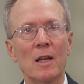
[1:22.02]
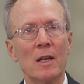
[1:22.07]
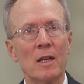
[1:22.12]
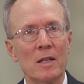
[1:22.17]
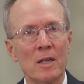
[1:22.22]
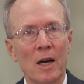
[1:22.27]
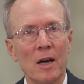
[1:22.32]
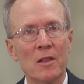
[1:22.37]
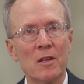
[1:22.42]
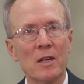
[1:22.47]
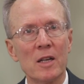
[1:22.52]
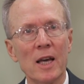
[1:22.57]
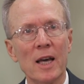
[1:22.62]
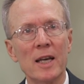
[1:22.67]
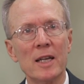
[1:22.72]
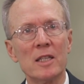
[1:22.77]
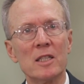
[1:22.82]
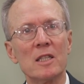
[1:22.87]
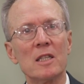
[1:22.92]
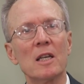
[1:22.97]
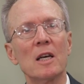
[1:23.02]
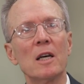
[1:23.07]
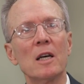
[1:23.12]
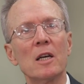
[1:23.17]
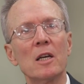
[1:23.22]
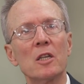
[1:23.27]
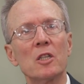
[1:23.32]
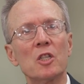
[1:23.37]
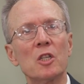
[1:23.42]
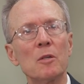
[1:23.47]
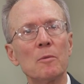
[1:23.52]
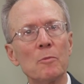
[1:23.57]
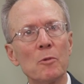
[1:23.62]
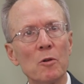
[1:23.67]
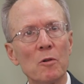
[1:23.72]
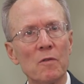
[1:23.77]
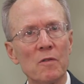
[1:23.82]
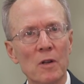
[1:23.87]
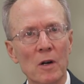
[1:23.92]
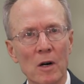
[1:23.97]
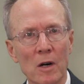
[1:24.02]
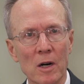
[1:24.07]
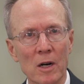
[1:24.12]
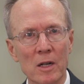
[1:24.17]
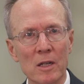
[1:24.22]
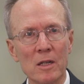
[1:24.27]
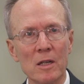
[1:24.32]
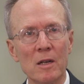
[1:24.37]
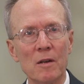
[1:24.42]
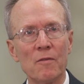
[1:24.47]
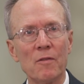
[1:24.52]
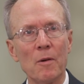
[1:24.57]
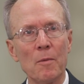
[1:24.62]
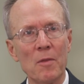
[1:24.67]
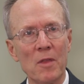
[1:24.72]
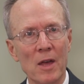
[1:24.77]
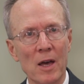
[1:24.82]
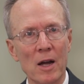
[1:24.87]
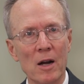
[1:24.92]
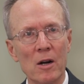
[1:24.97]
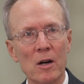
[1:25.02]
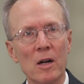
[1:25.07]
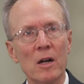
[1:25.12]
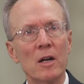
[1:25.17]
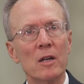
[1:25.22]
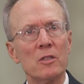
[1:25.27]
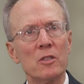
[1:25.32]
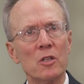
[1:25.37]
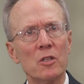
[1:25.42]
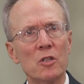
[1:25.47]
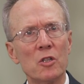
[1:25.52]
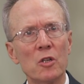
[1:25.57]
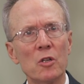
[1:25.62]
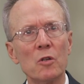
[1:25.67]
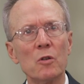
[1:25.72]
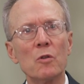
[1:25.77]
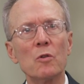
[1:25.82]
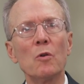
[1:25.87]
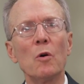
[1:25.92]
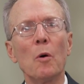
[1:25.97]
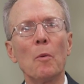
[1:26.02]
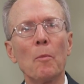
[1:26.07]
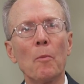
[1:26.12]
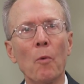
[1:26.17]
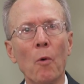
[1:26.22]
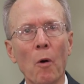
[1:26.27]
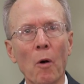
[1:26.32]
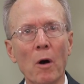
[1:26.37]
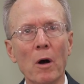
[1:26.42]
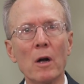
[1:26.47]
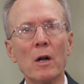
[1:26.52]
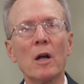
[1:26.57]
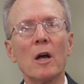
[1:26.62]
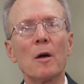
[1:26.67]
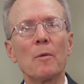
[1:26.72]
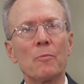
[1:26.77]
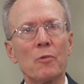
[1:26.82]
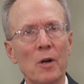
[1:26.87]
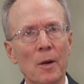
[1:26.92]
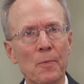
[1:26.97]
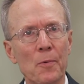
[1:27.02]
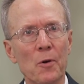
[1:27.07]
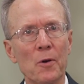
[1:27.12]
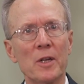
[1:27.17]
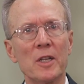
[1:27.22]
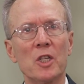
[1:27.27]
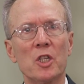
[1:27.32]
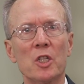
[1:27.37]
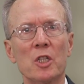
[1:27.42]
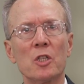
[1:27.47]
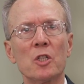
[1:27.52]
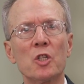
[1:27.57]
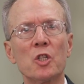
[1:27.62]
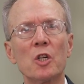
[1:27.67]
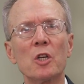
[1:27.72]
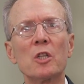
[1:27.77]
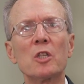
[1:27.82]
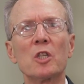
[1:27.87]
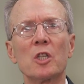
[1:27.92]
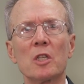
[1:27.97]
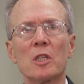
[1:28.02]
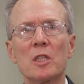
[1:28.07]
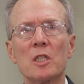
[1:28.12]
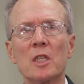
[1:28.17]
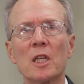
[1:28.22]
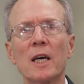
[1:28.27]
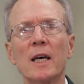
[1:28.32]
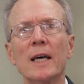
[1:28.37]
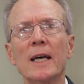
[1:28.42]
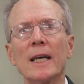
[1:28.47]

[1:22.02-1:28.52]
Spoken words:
In either case, she moved on from there to two more preparation churches,